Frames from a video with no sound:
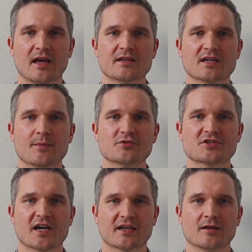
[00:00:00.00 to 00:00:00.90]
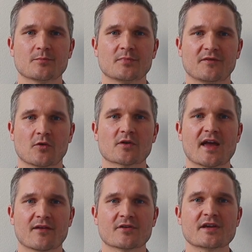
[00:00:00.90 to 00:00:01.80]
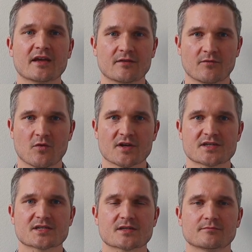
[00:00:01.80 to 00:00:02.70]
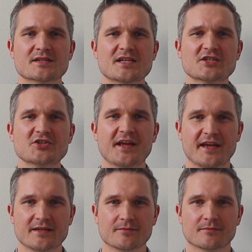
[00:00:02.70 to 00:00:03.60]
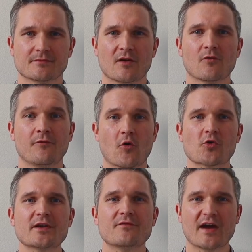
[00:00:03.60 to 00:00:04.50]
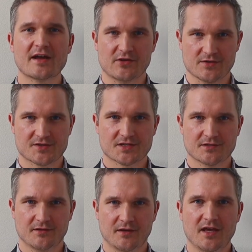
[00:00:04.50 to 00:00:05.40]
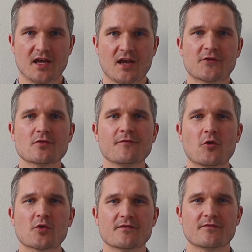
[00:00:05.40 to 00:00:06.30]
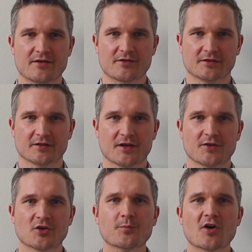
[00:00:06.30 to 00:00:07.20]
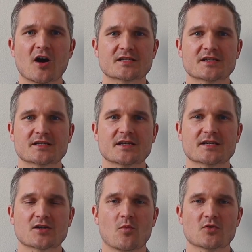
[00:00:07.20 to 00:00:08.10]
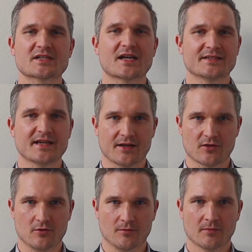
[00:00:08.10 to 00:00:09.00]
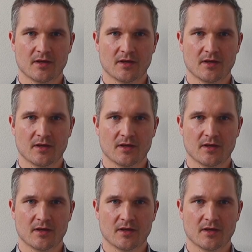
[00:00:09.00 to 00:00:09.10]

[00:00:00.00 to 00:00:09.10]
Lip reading: and double check it before every invoice. Section 8. Foreign vendors. If you're a foreign vendor, your process is almost identical,